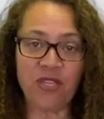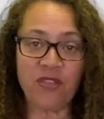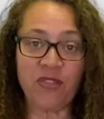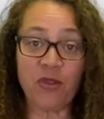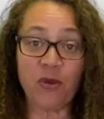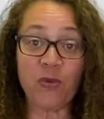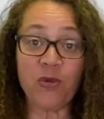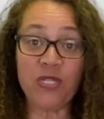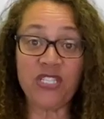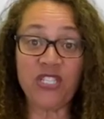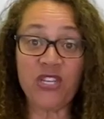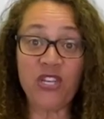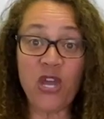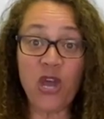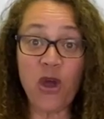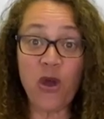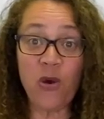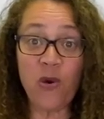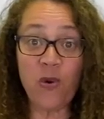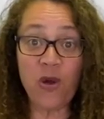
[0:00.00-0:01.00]
there was
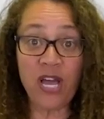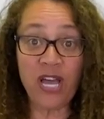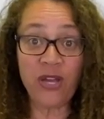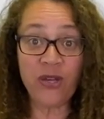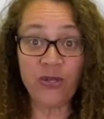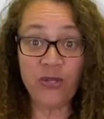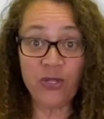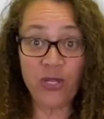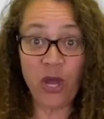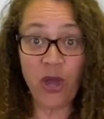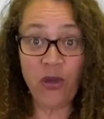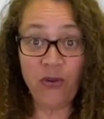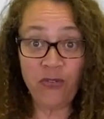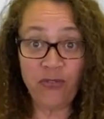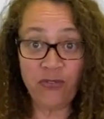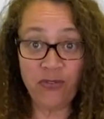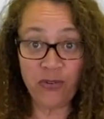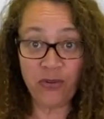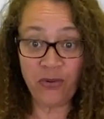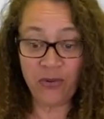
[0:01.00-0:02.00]
no
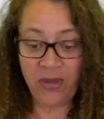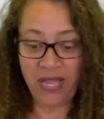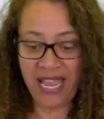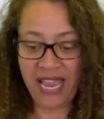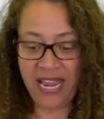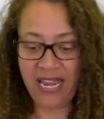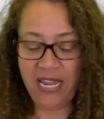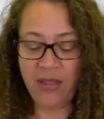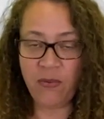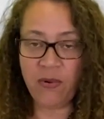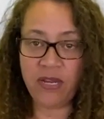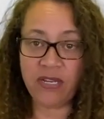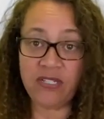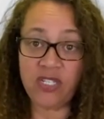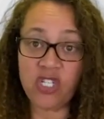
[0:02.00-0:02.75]
tofu anywhere,